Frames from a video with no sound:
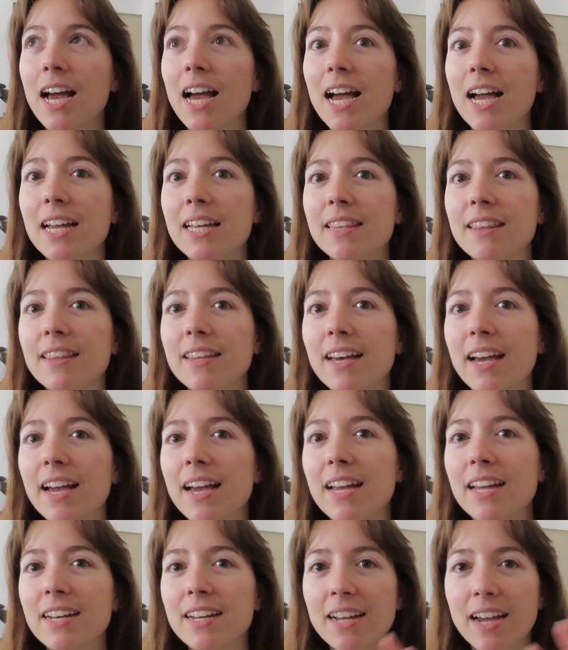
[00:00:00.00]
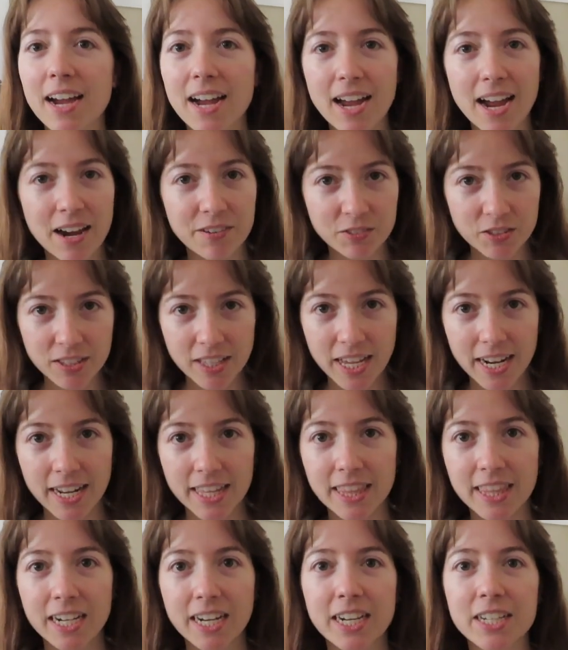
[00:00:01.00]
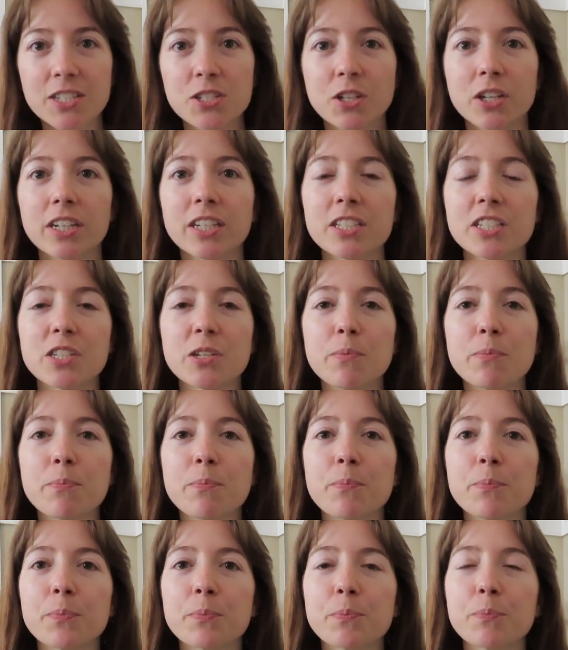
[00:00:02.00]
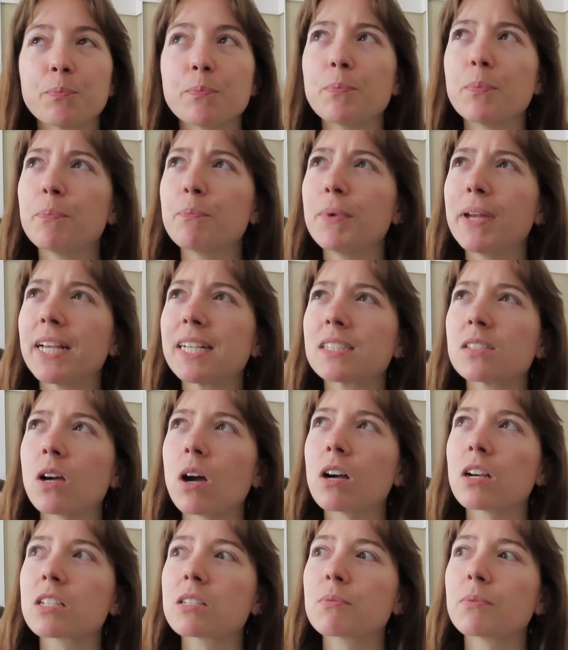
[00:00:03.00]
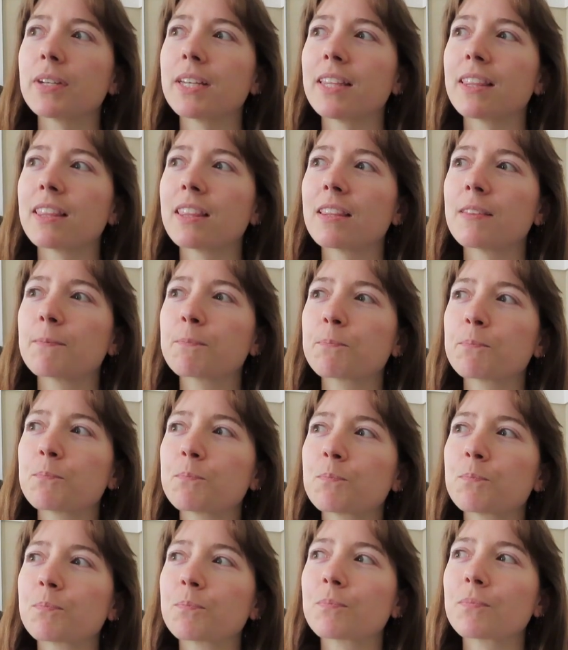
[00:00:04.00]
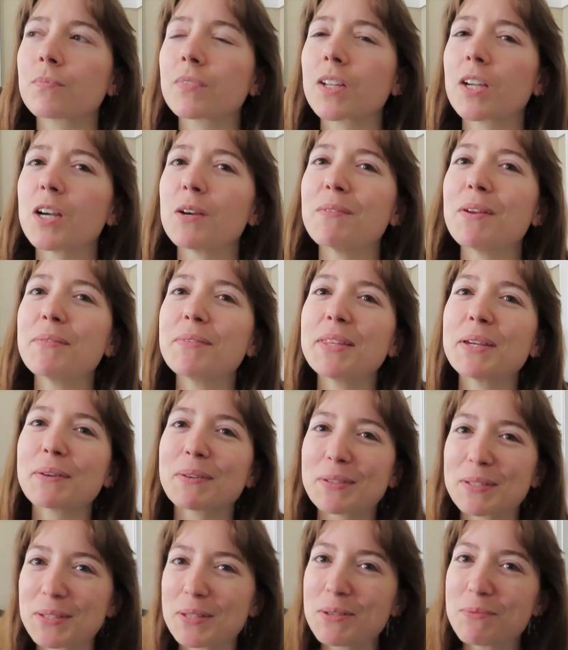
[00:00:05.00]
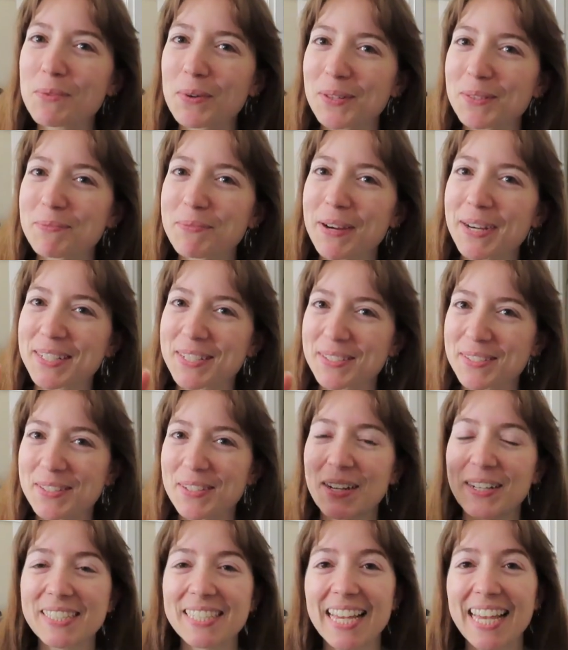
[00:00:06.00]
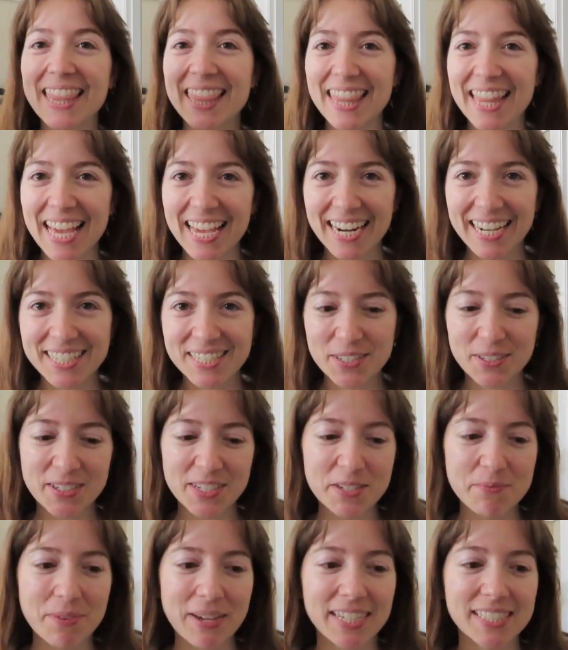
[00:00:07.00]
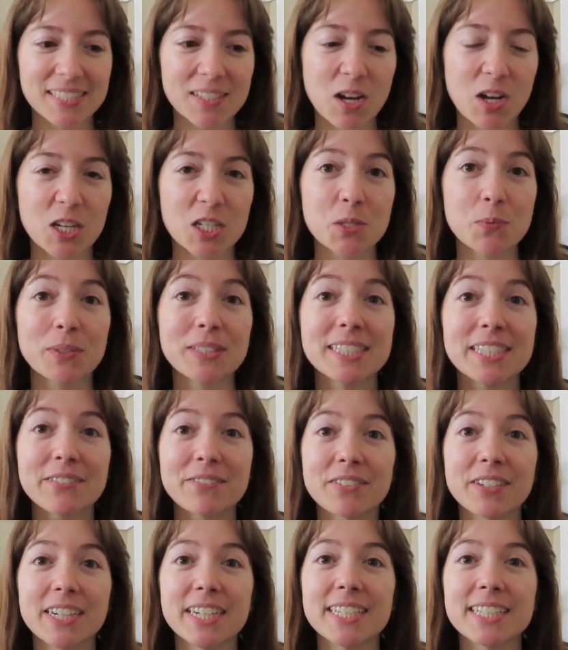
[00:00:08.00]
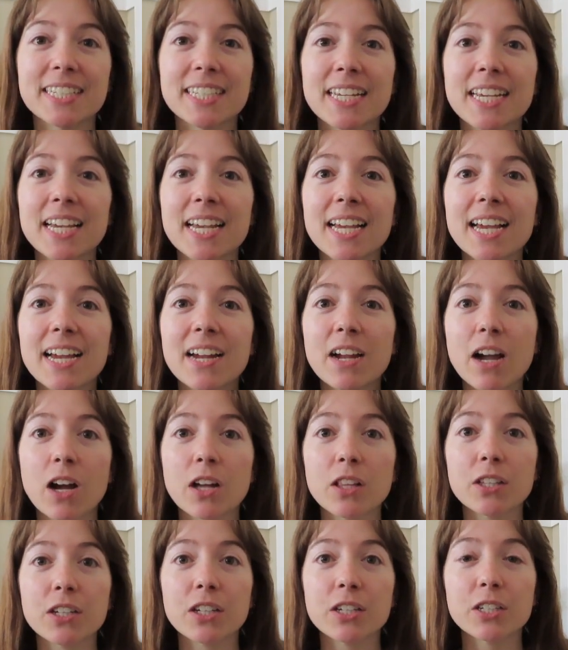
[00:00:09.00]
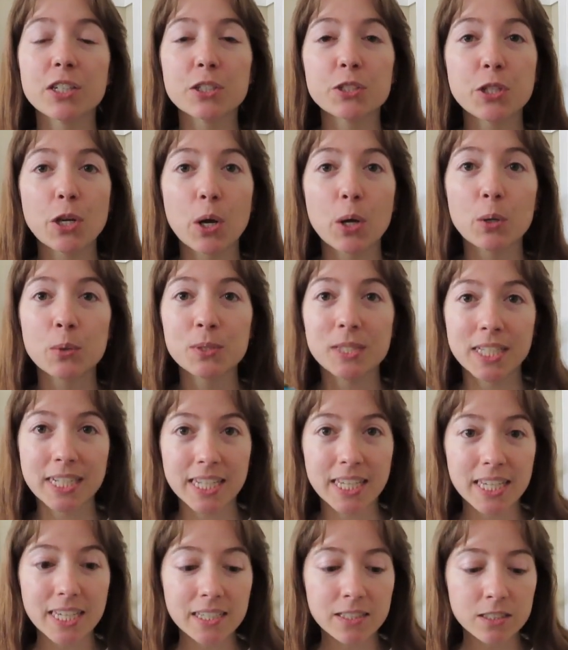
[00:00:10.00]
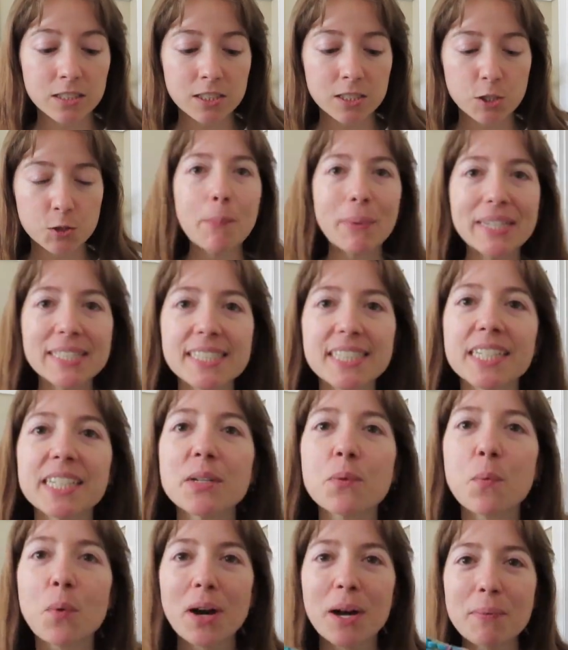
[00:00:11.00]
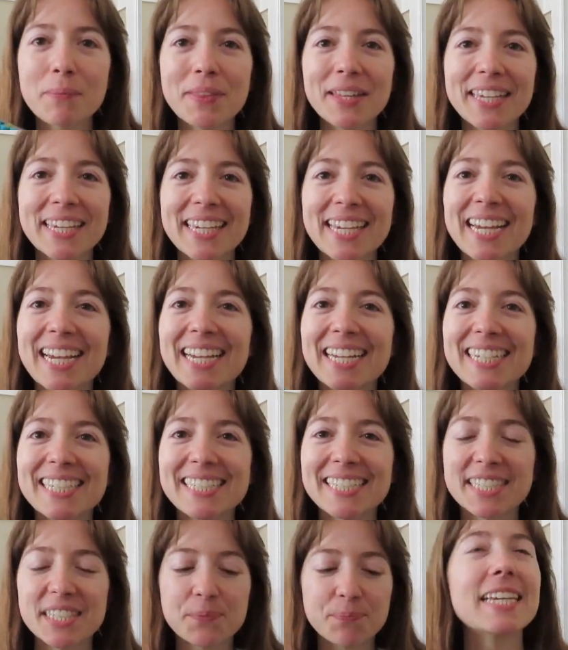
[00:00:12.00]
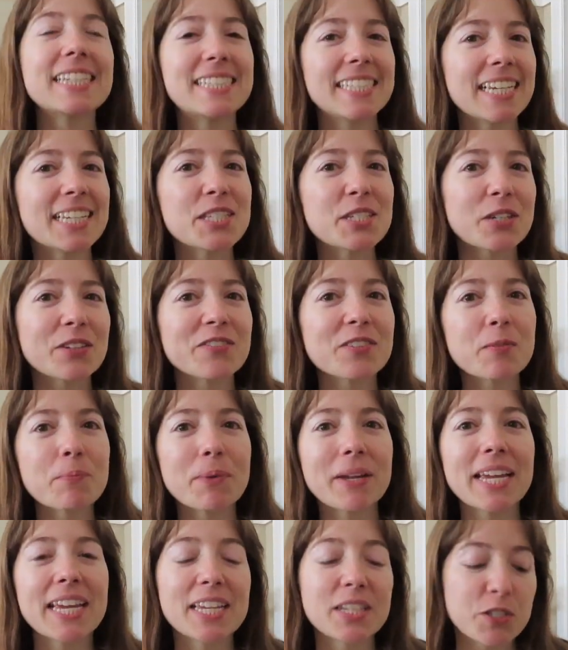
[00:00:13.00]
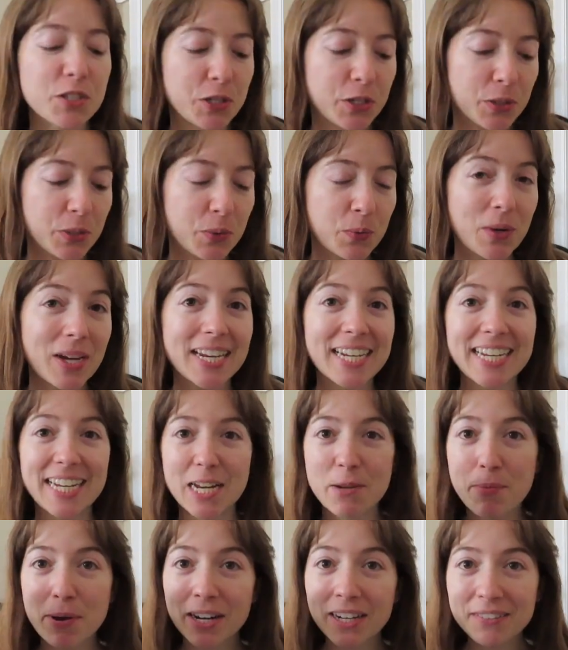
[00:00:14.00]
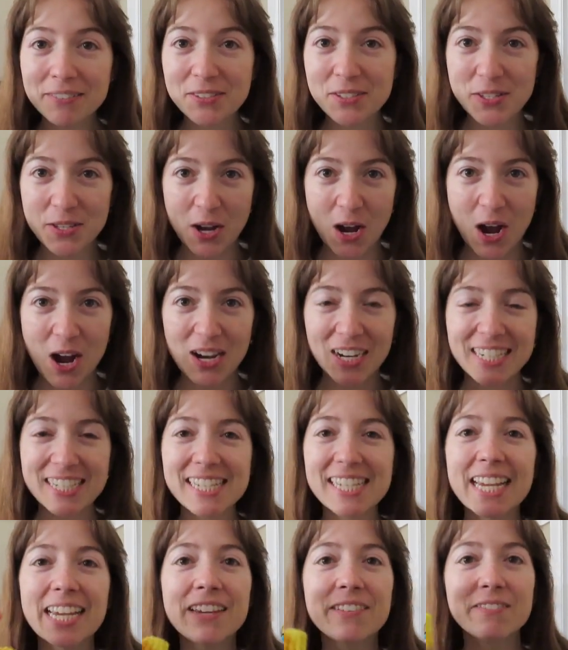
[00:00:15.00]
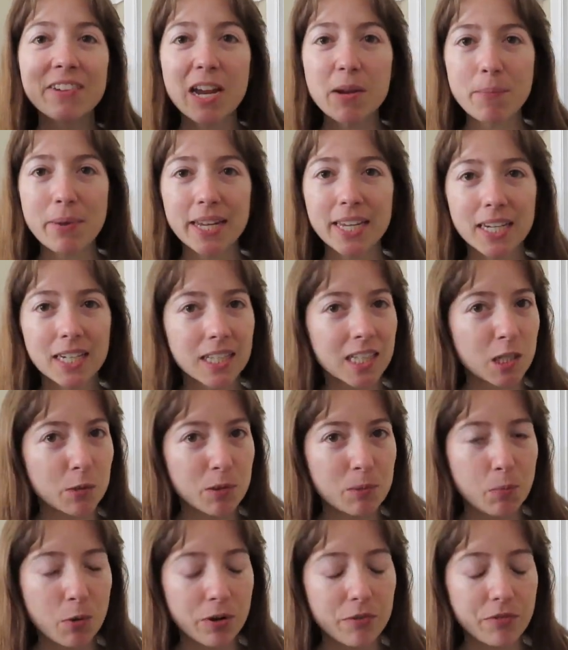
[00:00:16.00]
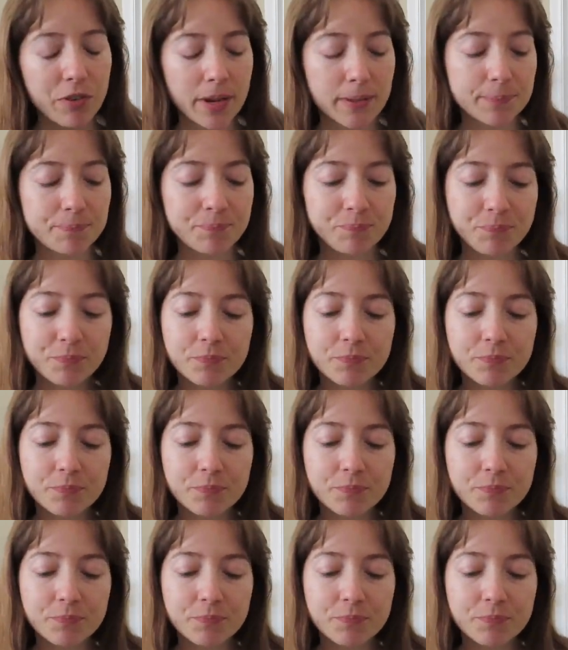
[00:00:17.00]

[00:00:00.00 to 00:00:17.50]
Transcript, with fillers: and then after that I think I started to make socks with or maybe there were two more pairs of socks and then I started to make socks with different colored toes and heels. Basically what I'm thinking is it's easier for me to knit a pair of socks if I make it a little bit more fun.